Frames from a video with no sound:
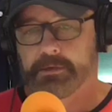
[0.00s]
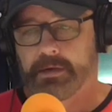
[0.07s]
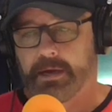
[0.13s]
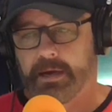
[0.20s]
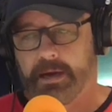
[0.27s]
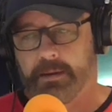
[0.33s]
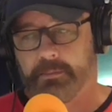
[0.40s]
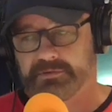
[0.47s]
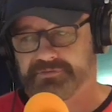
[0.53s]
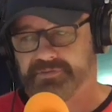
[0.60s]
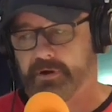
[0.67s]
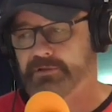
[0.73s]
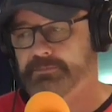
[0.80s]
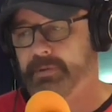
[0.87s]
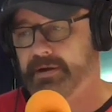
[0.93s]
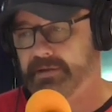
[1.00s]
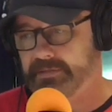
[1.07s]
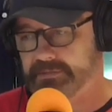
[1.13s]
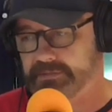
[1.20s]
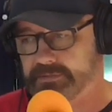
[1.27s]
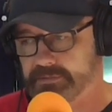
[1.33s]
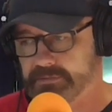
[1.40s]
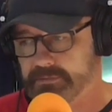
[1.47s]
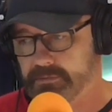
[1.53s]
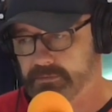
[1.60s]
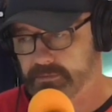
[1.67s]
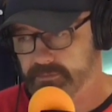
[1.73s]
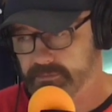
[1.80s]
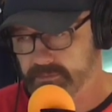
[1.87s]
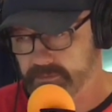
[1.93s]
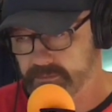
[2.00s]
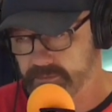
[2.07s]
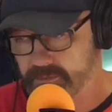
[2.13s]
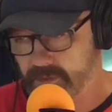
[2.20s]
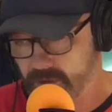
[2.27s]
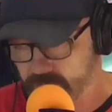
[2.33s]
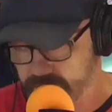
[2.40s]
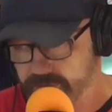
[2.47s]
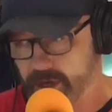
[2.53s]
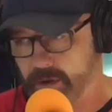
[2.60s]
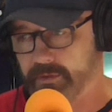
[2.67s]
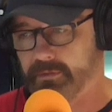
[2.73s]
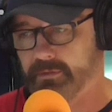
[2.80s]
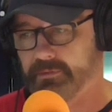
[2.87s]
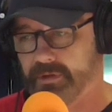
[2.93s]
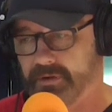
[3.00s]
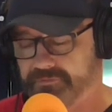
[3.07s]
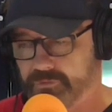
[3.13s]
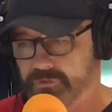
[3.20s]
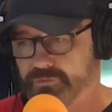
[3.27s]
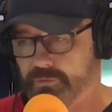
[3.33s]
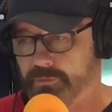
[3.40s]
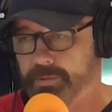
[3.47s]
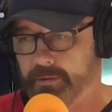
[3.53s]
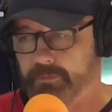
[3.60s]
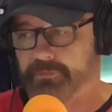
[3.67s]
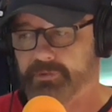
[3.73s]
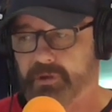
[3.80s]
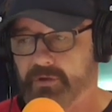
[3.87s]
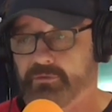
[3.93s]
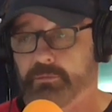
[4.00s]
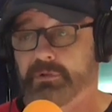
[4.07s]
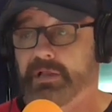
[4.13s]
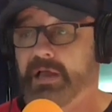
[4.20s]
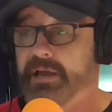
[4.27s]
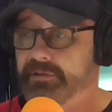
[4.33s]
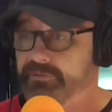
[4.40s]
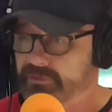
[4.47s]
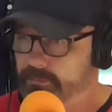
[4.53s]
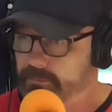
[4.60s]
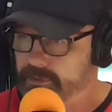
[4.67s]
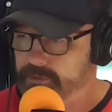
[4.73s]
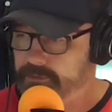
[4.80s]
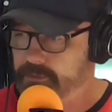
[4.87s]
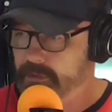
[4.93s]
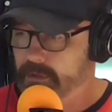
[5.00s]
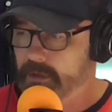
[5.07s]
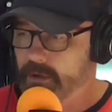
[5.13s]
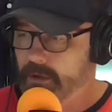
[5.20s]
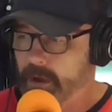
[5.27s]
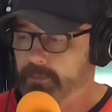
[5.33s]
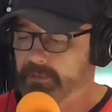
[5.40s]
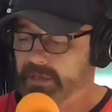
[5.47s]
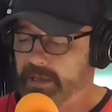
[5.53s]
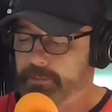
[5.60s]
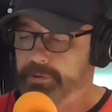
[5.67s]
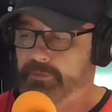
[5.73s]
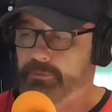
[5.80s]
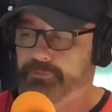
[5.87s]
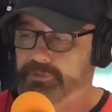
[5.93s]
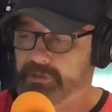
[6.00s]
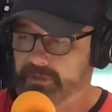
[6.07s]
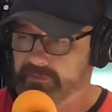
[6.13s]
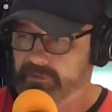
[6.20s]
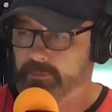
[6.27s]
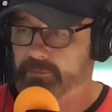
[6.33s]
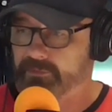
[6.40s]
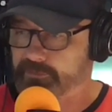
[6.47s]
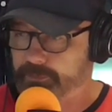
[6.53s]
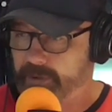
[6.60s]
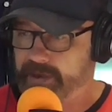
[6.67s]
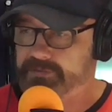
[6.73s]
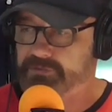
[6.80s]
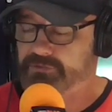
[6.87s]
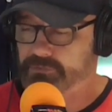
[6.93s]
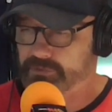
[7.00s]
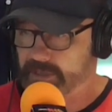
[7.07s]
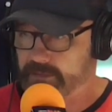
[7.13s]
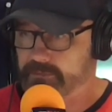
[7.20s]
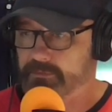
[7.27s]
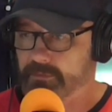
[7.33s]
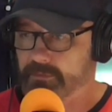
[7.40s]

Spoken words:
as far as Matty's ongoing future with Penrith goes, I'm glad he's committed. I'm glad Penrith are giving him the space to get